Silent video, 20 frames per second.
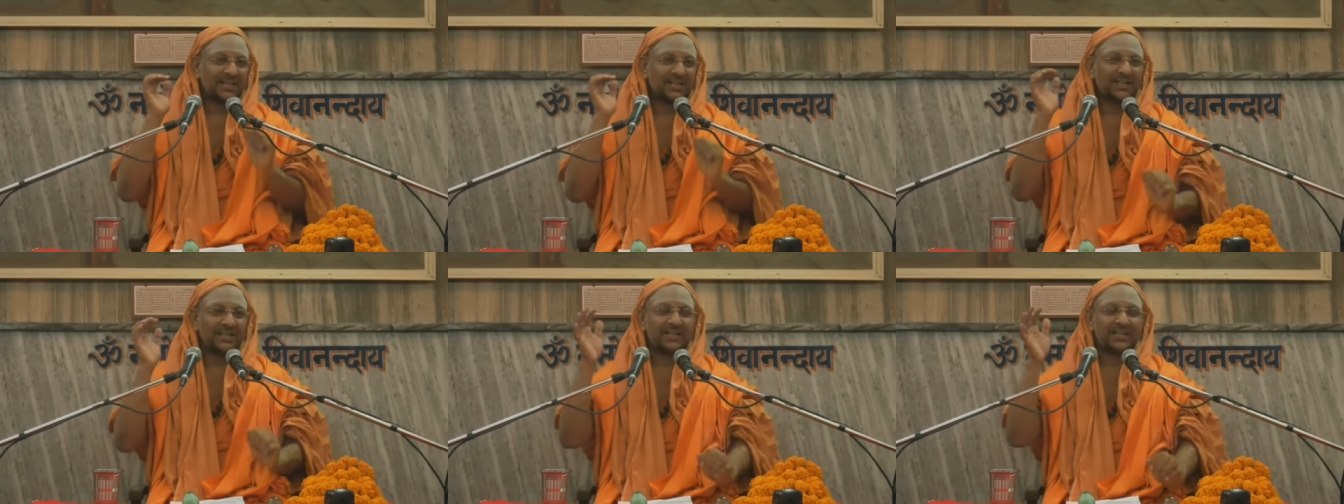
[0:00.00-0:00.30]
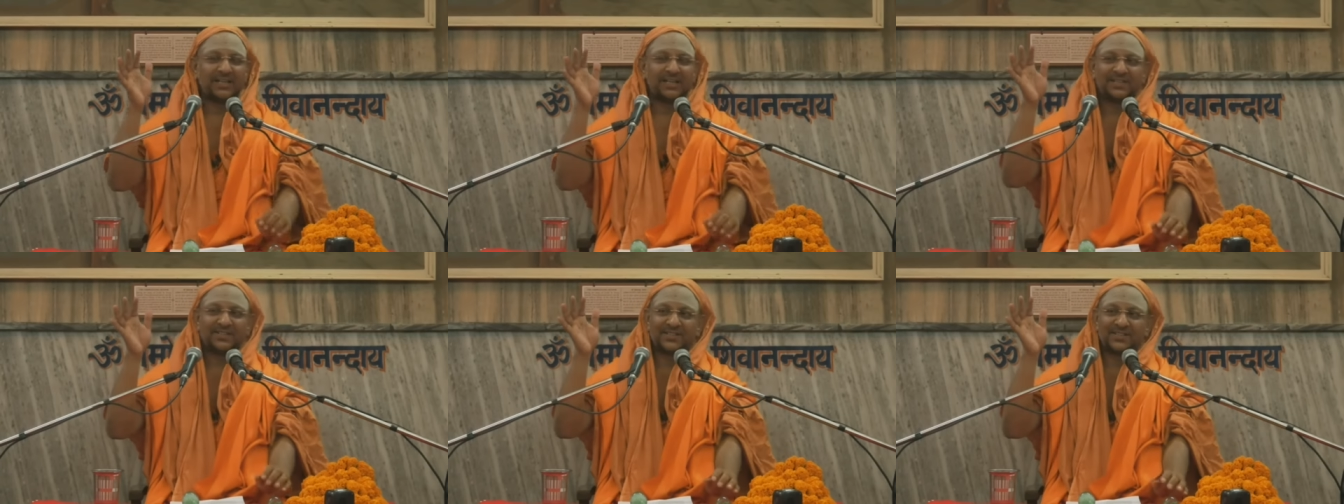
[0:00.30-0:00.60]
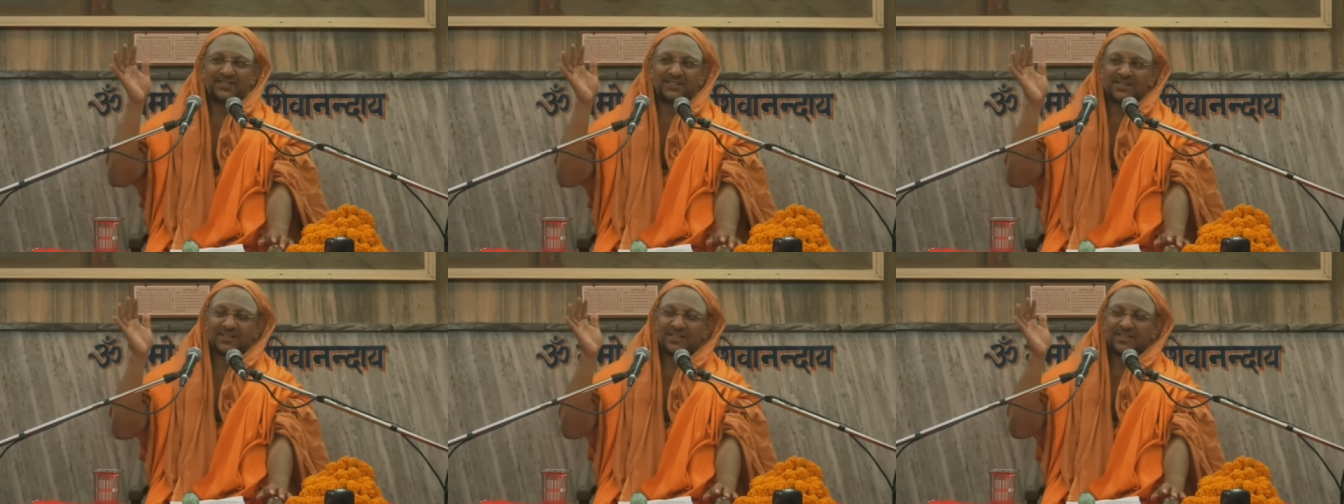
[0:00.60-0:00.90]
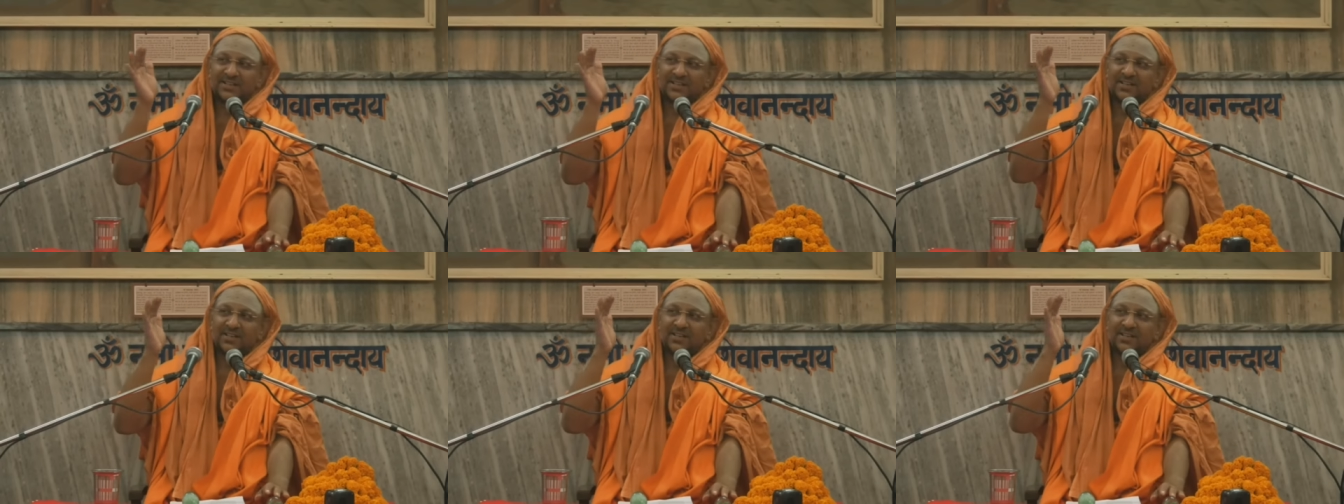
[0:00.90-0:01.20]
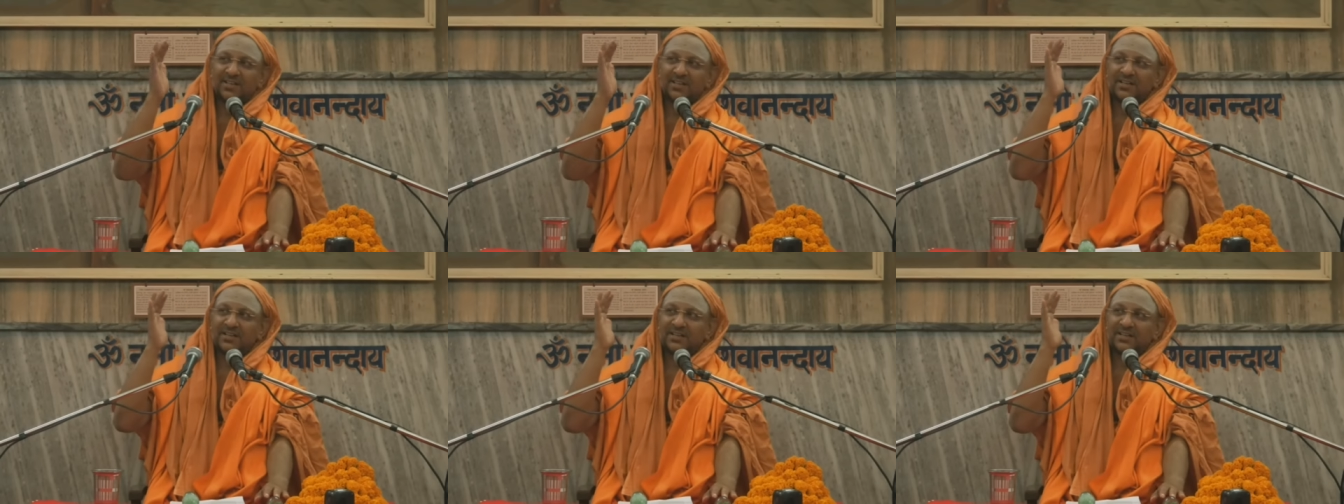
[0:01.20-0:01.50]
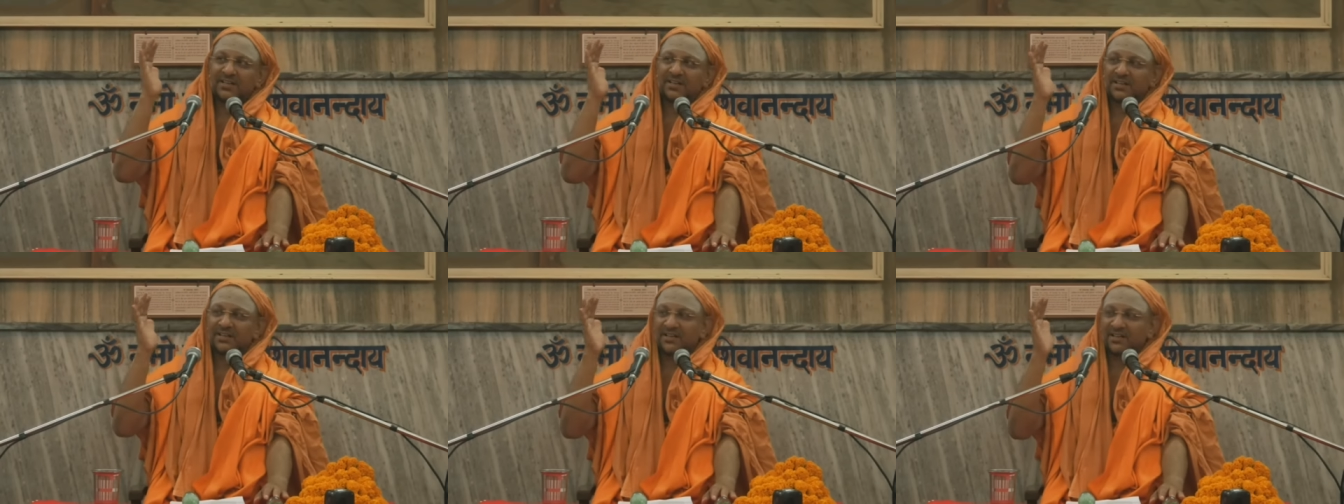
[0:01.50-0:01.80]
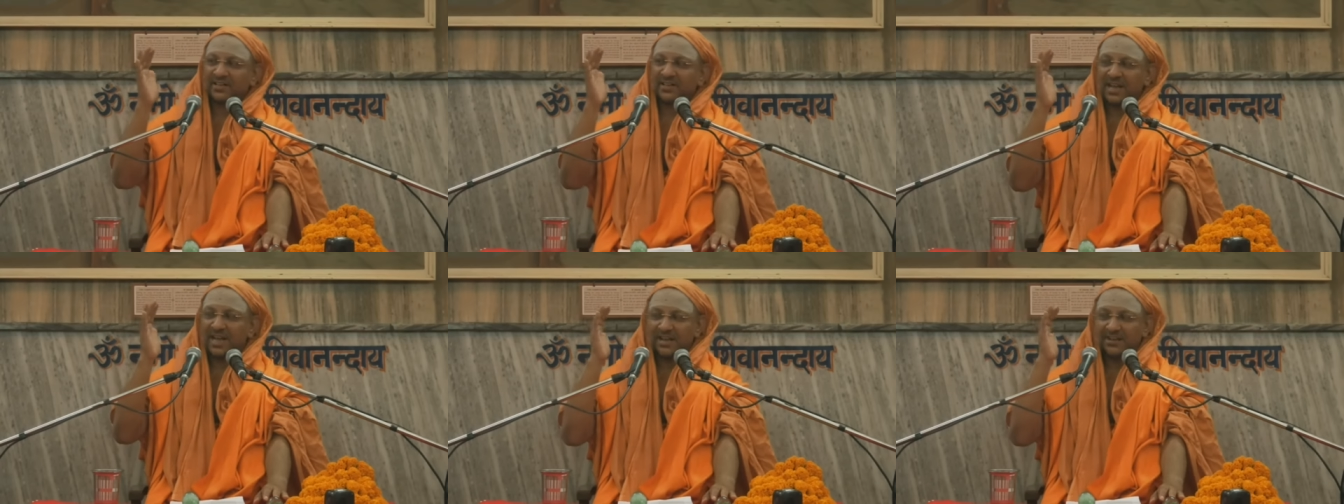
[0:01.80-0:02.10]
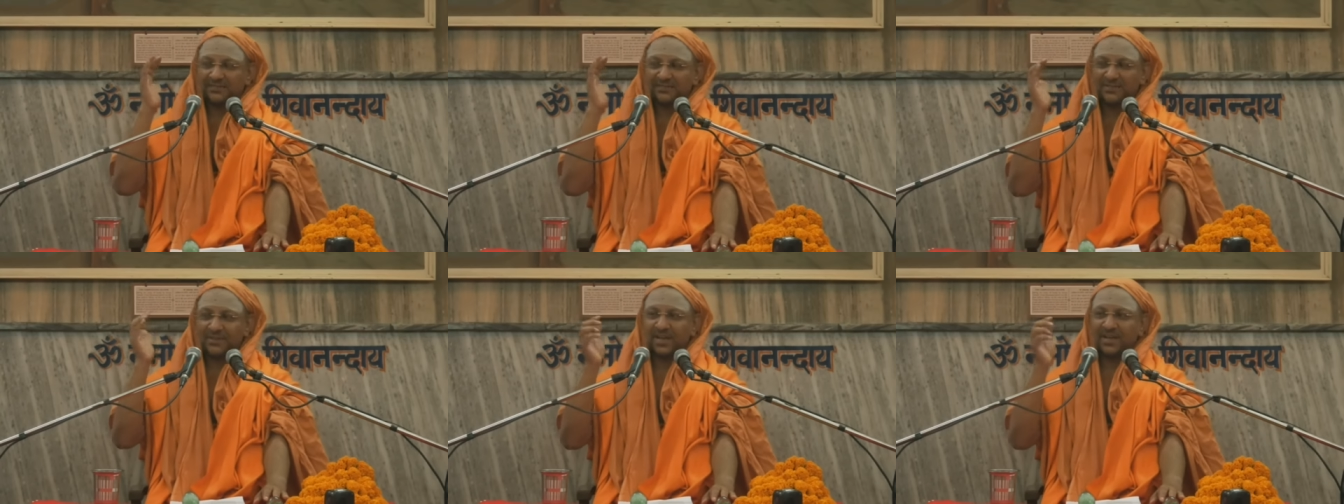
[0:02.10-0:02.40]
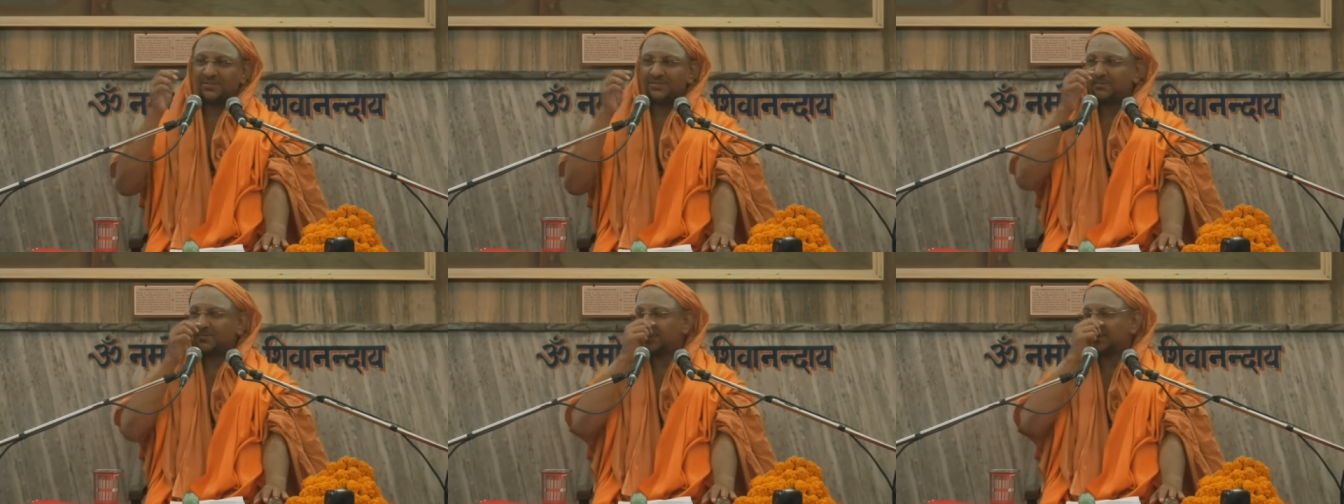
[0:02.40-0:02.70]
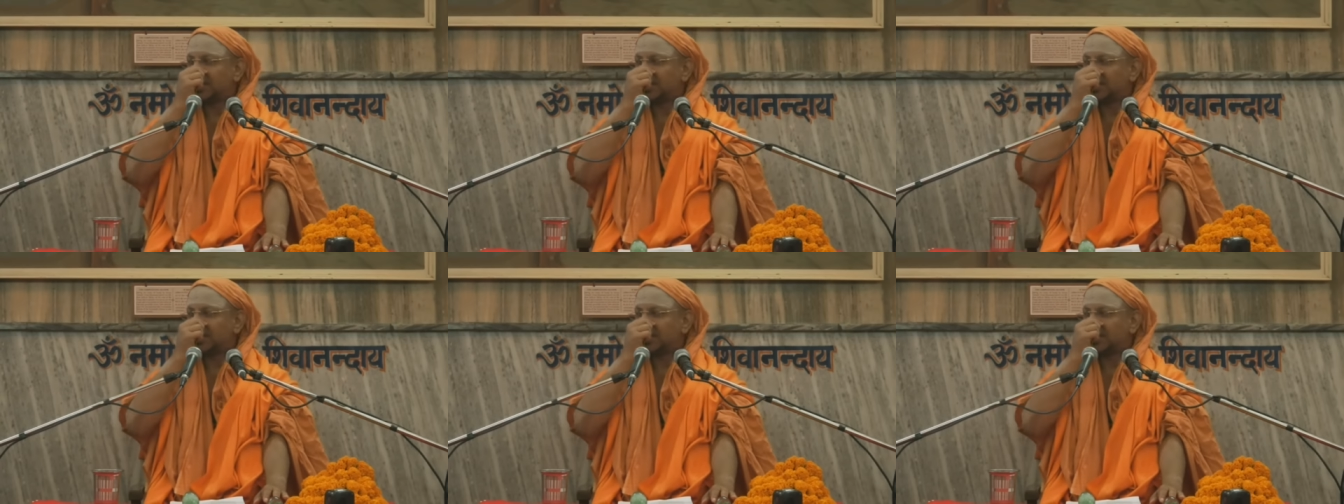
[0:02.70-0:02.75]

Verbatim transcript: In his lifetime,